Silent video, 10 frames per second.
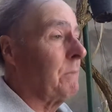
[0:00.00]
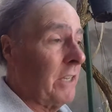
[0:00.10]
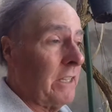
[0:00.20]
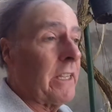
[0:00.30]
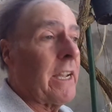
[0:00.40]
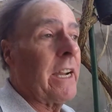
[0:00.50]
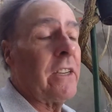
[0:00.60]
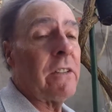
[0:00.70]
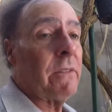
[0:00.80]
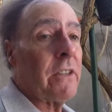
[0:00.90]
But in the
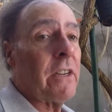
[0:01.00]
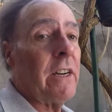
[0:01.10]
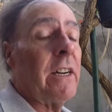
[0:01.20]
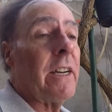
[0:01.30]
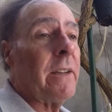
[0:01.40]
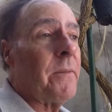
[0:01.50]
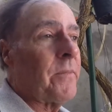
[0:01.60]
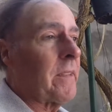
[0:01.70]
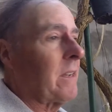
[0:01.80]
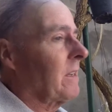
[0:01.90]
case of a Thai,
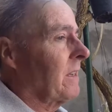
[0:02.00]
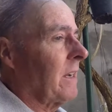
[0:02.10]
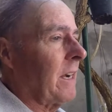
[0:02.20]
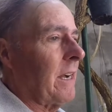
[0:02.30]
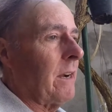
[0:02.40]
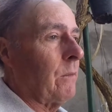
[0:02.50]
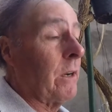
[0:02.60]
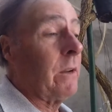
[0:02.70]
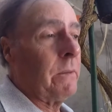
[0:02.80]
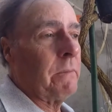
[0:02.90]

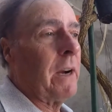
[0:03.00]
well,